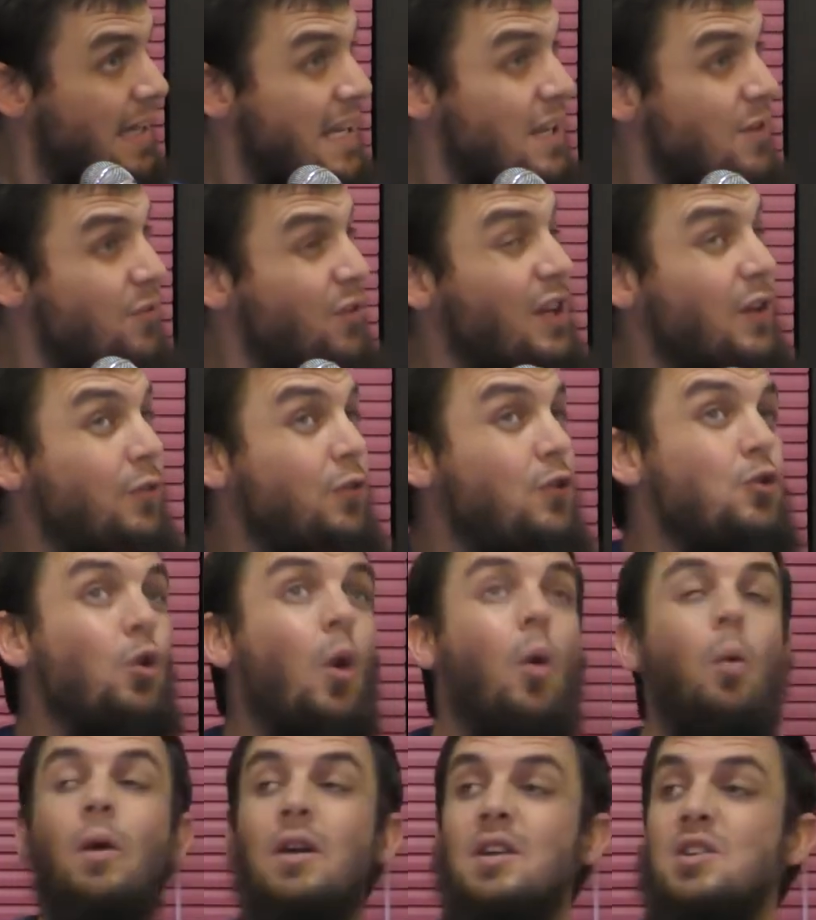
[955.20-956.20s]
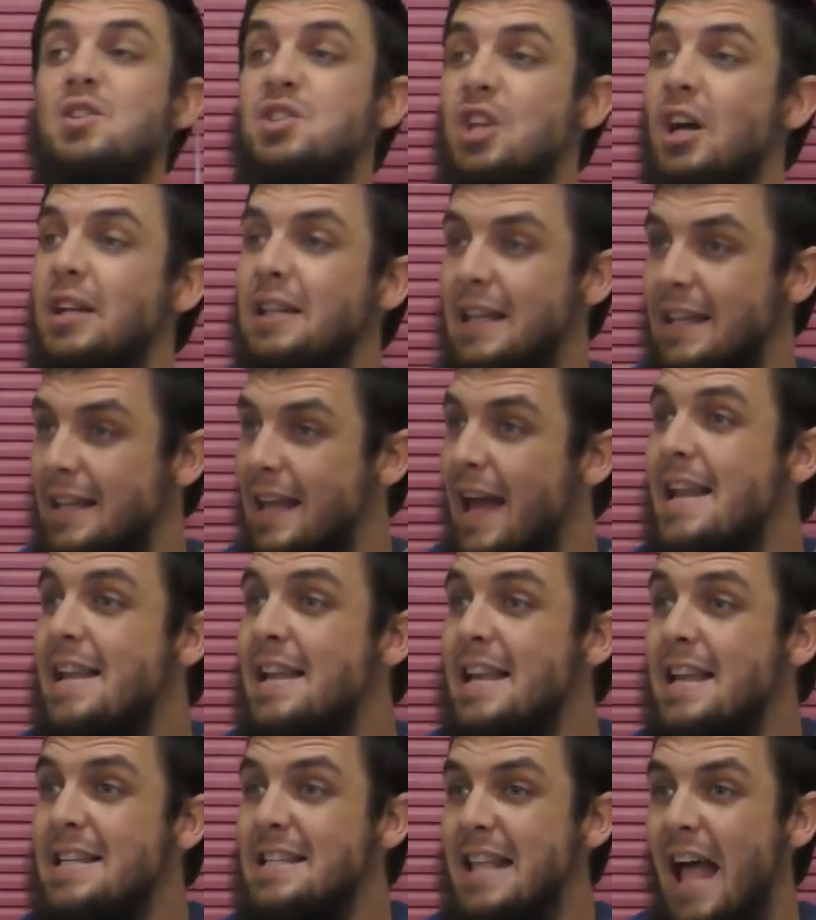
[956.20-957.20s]
Even if you don't want to study it, at
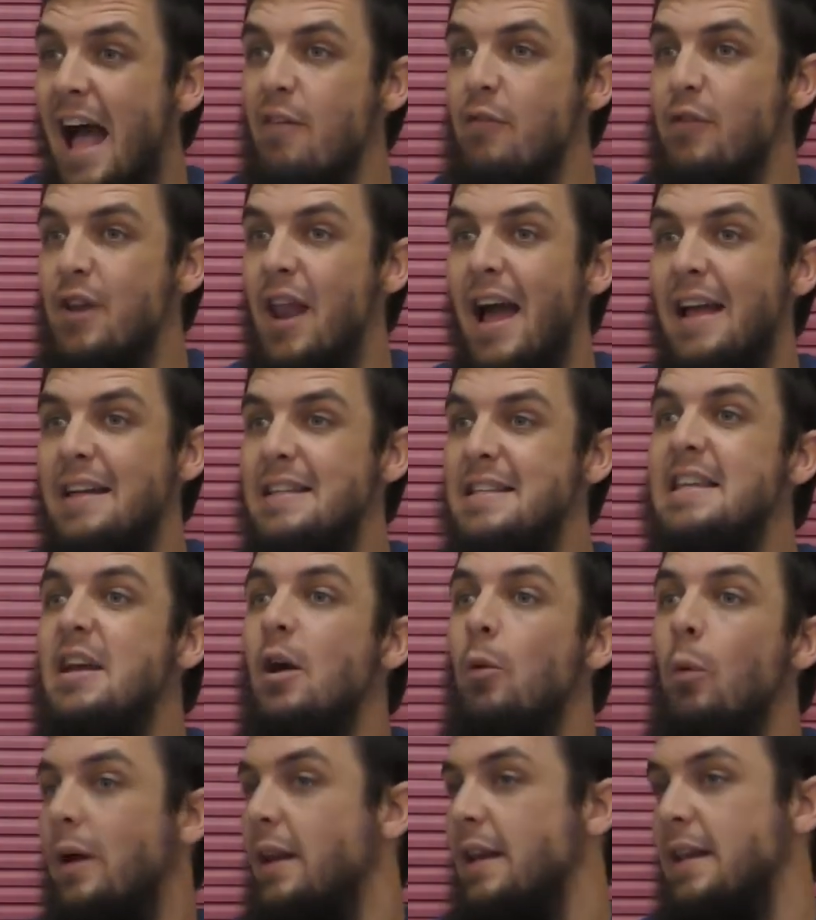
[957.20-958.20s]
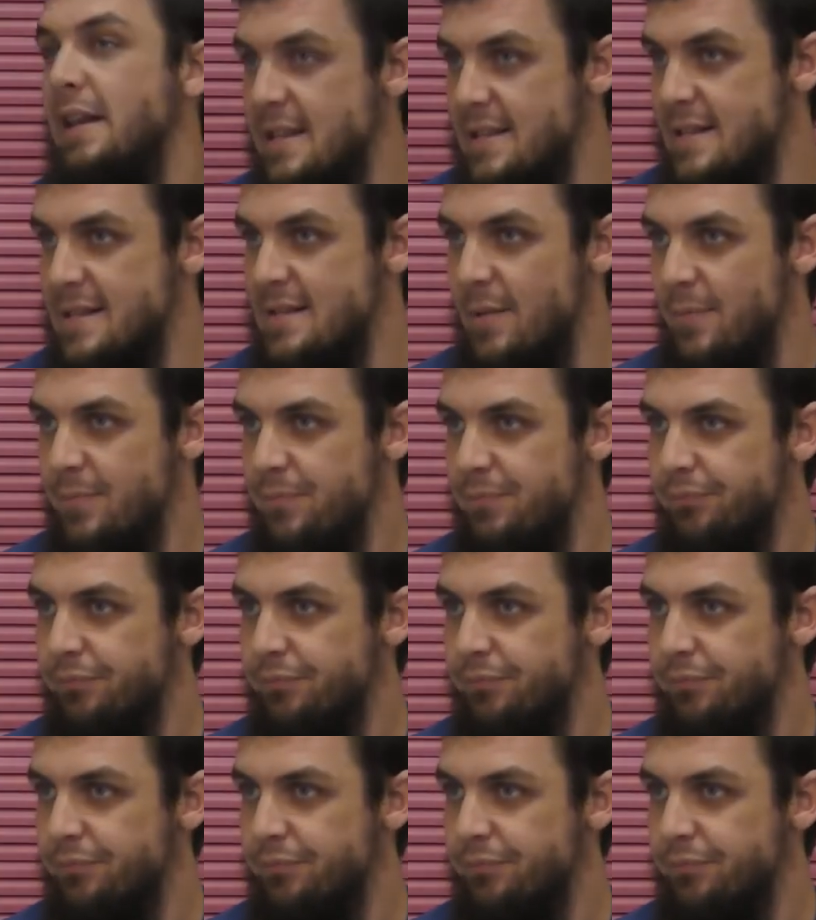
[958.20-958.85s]
least have an idea what it is.